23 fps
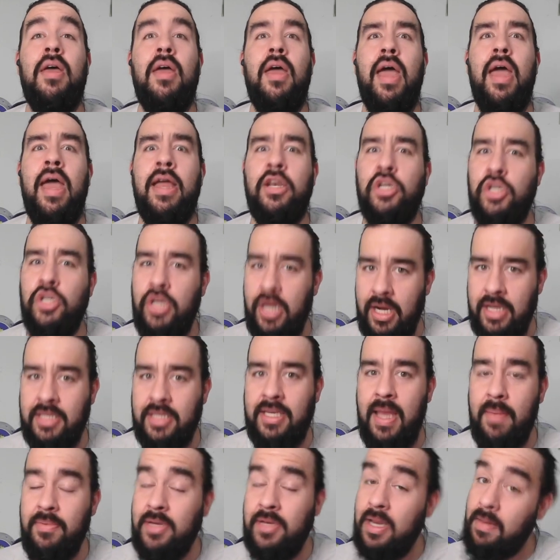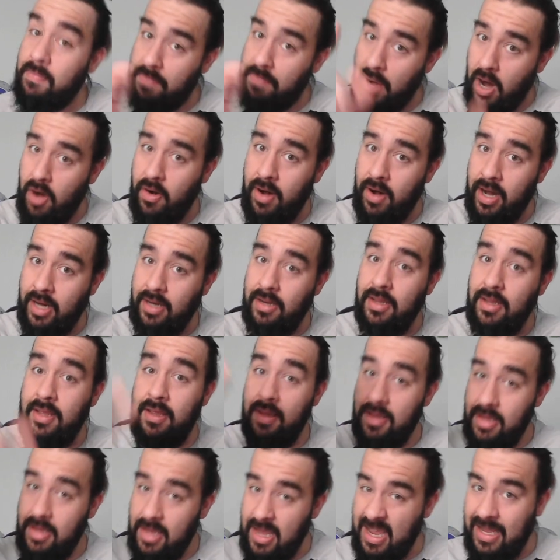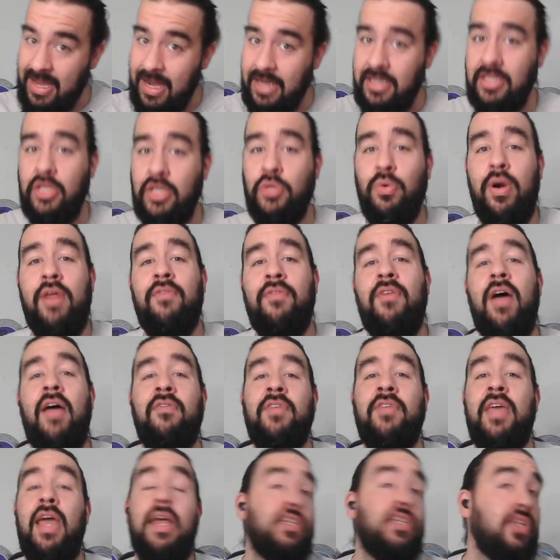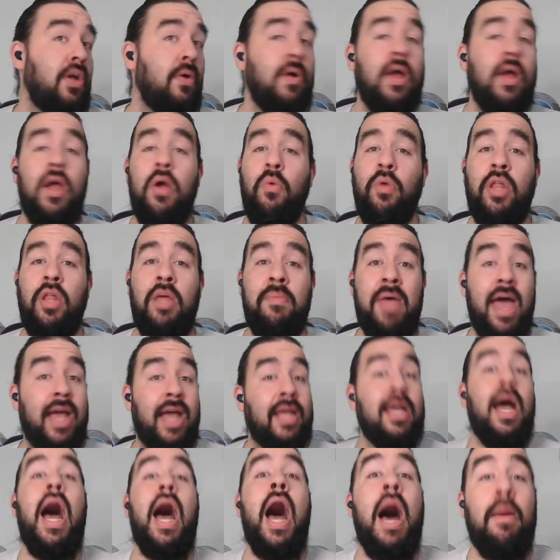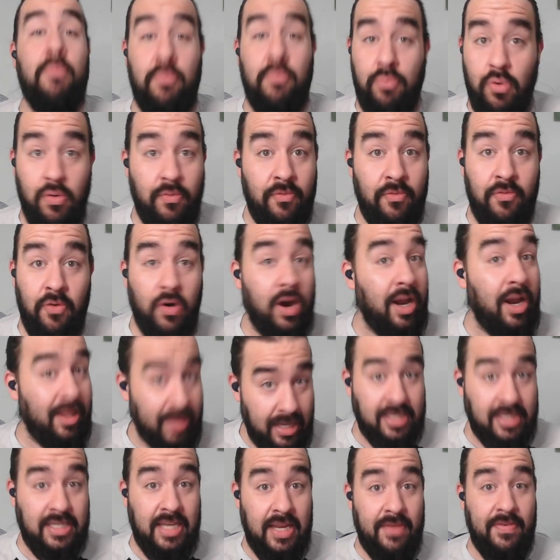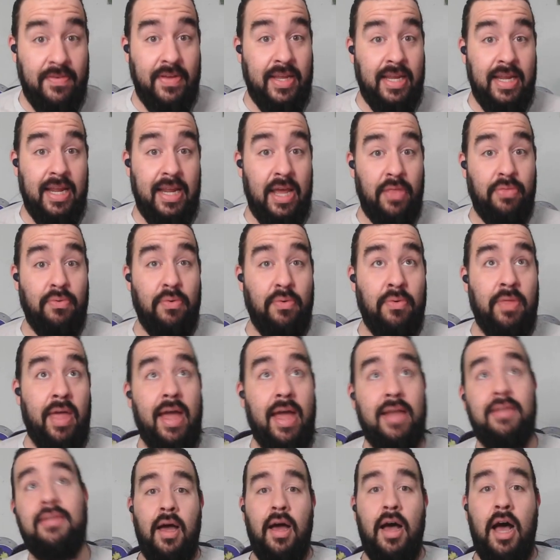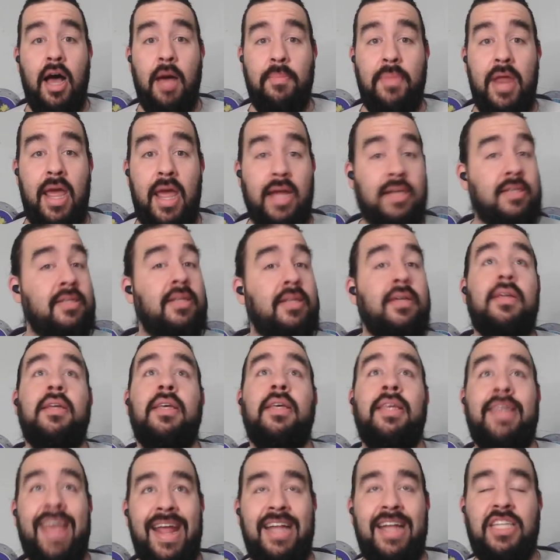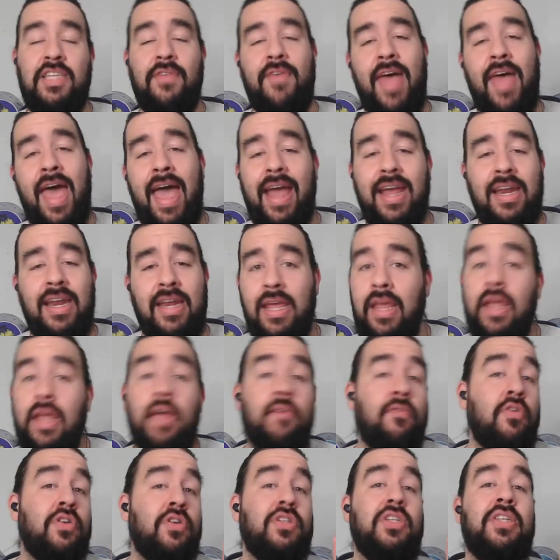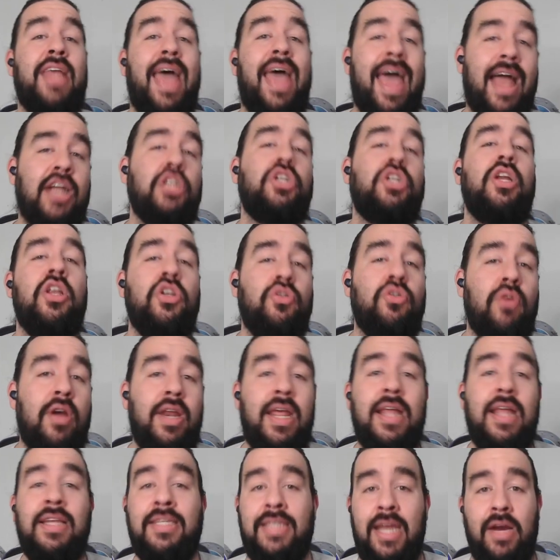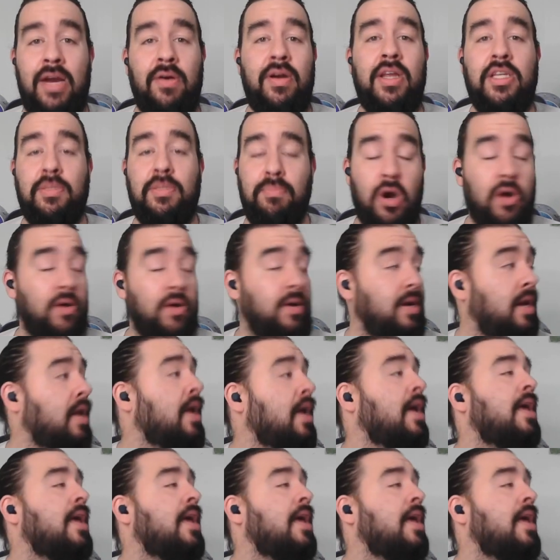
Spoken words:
And she accepted, barring he gets the $25,000. So, Willie Mack, I'm rooting for you. Let's see if he can get through that. Up next, Gates of Agony versus Action Andretti and Darius Martin.